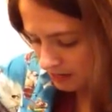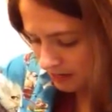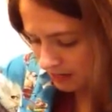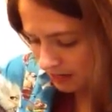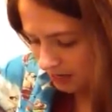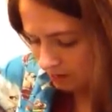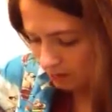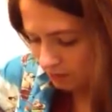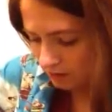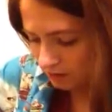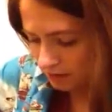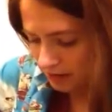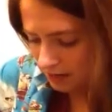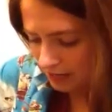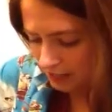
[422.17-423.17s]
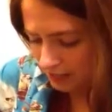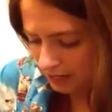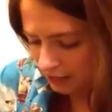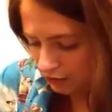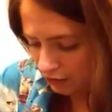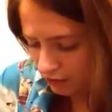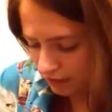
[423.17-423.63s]
And it's
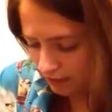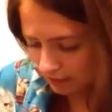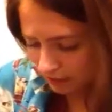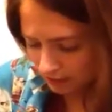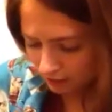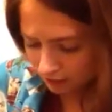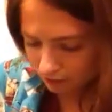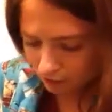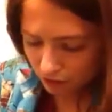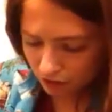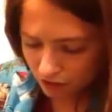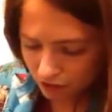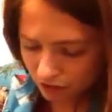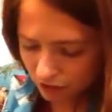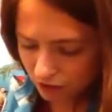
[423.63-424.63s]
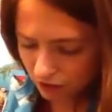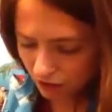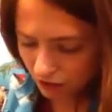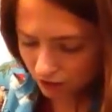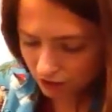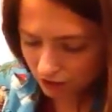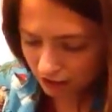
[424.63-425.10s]
kind of tricky to get the first
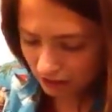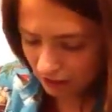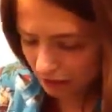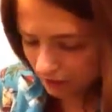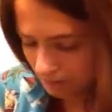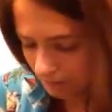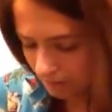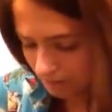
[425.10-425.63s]
start here.